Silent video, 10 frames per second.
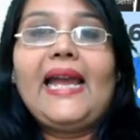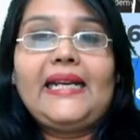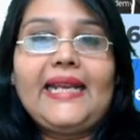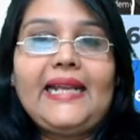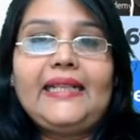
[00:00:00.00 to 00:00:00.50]

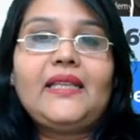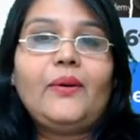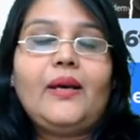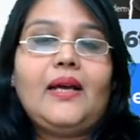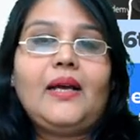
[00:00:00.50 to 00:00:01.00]
eighteenth
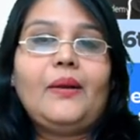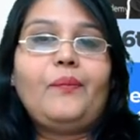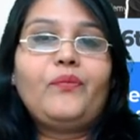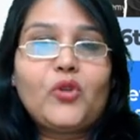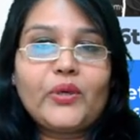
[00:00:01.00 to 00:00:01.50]

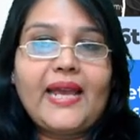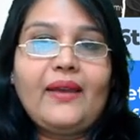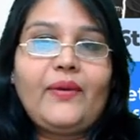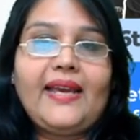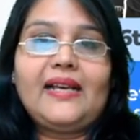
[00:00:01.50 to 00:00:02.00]
uh,
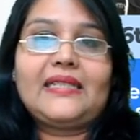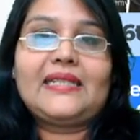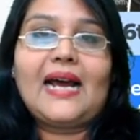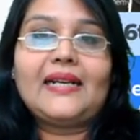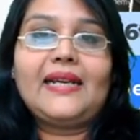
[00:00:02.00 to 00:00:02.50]
today we are
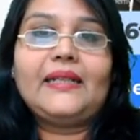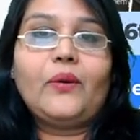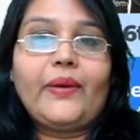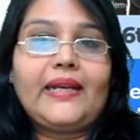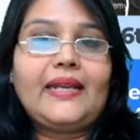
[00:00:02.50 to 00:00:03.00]
starting
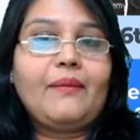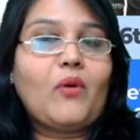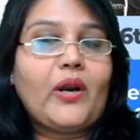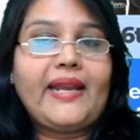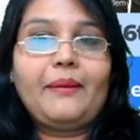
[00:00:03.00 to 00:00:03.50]
the weekday
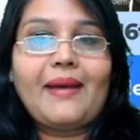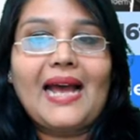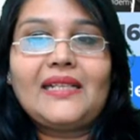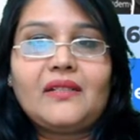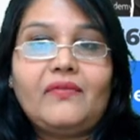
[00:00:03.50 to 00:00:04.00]
morning
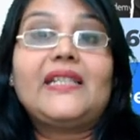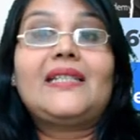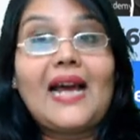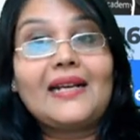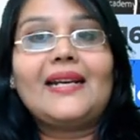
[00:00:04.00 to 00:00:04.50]
batch. We
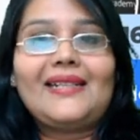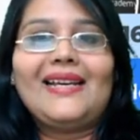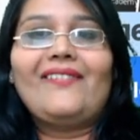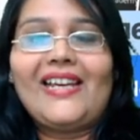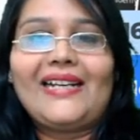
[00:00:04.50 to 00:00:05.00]
started
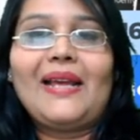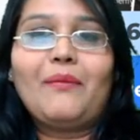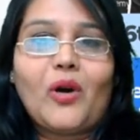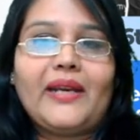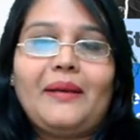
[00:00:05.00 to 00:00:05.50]
the weekday
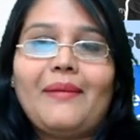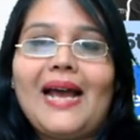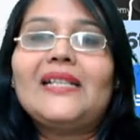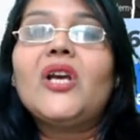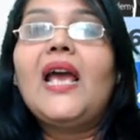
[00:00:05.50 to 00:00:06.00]
morning
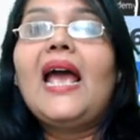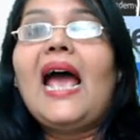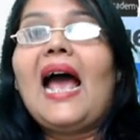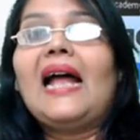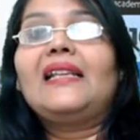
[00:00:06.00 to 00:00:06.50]
batch.
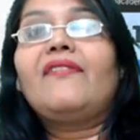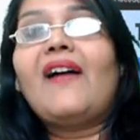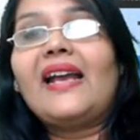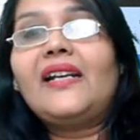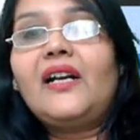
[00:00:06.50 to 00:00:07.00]
And the
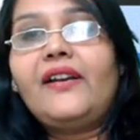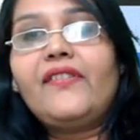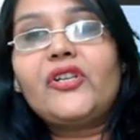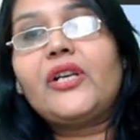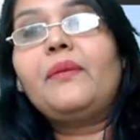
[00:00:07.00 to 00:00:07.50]
final
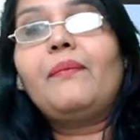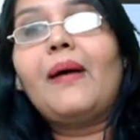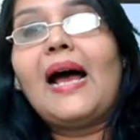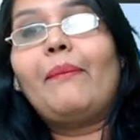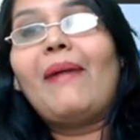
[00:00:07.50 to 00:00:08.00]
revision
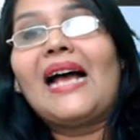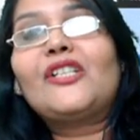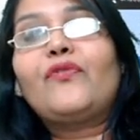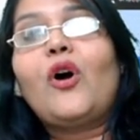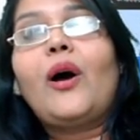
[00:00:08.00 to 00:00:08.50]

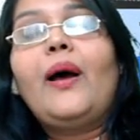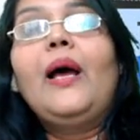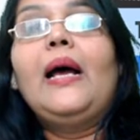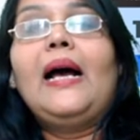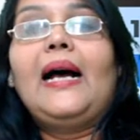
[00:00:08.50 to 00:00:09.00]
batch for
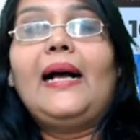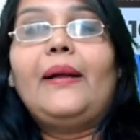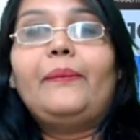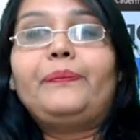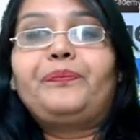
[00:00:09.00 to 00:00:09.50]

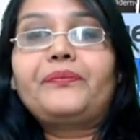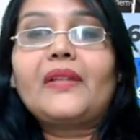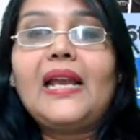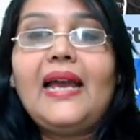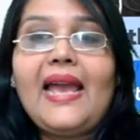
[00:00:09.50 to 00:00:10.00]

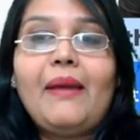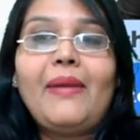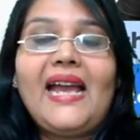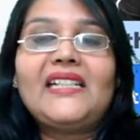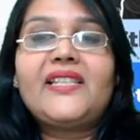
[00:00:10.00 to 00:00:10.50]
um, M
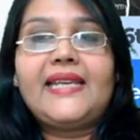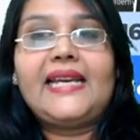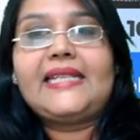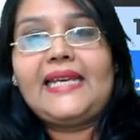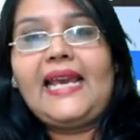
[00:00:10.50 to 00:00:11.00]
A
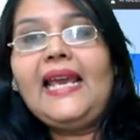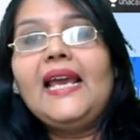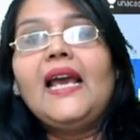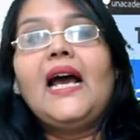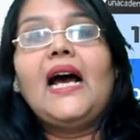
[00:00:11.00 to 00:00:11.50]
T
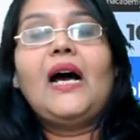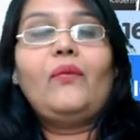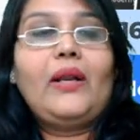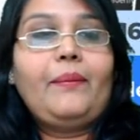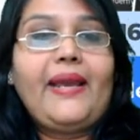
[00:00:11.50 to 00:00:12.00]
uh,
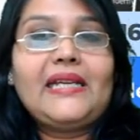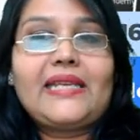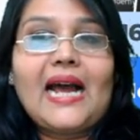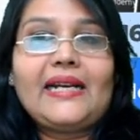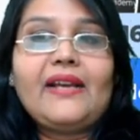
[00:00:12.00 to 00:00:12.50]
will be
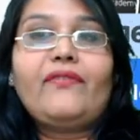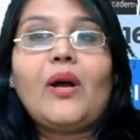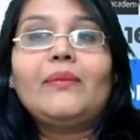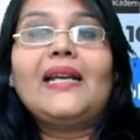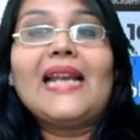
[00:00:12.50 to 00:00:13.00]
starting
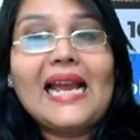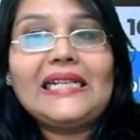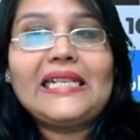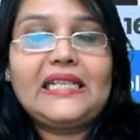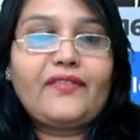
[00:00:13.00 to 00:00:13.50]
from the
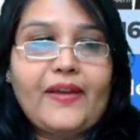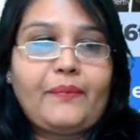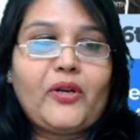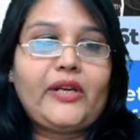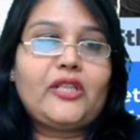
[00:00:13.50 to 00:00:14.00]
nineteenth
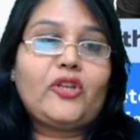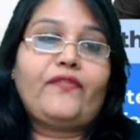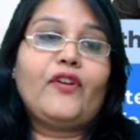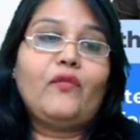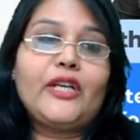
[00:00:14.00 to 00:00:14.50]
February. So
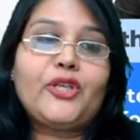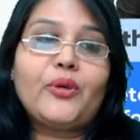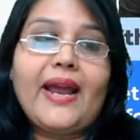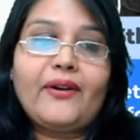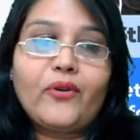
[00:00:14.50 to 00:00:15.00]
if you wish
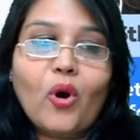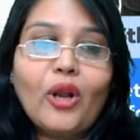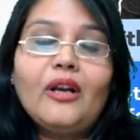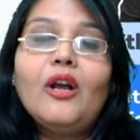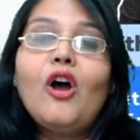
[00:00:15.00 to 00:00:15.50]
to
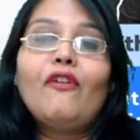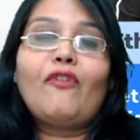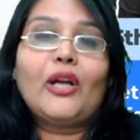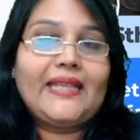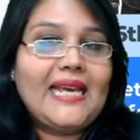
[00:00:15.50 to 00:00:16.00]
enroll
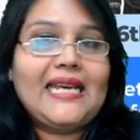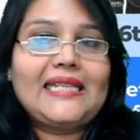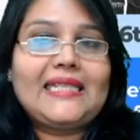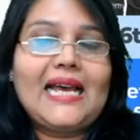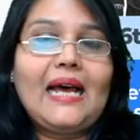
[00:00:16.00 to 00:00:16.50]
for
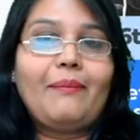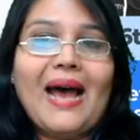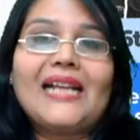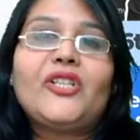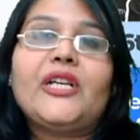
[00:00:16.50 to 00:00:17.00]
these uh,
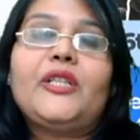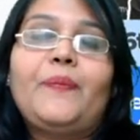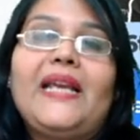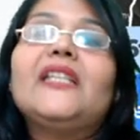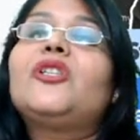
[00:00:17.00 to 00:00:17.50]
batches,
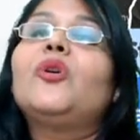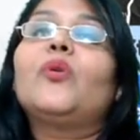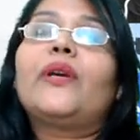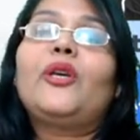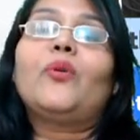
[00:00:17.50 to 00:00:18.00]
please
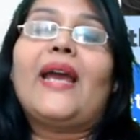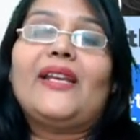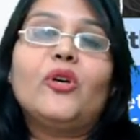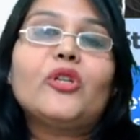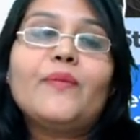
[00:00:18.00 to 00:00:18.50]
you, you
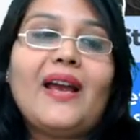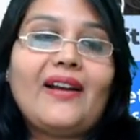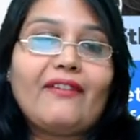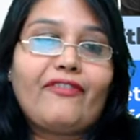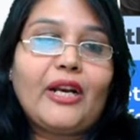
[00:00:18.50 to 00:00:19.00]
can use my
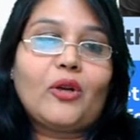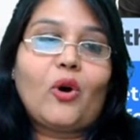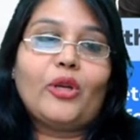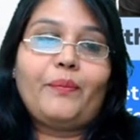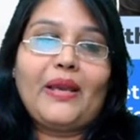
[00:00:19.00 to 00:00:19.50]
referral
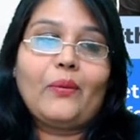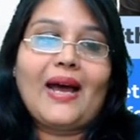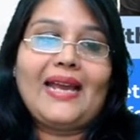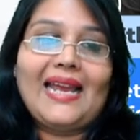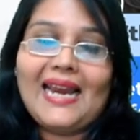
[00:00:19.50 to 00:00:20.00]
code B
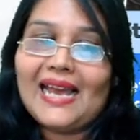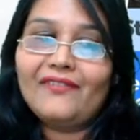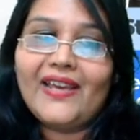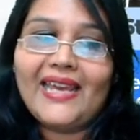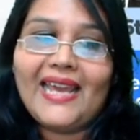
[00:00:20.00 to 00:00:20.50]
Y
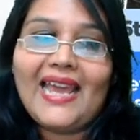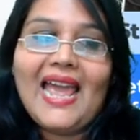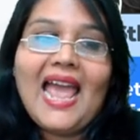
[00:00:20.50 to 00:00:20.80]
live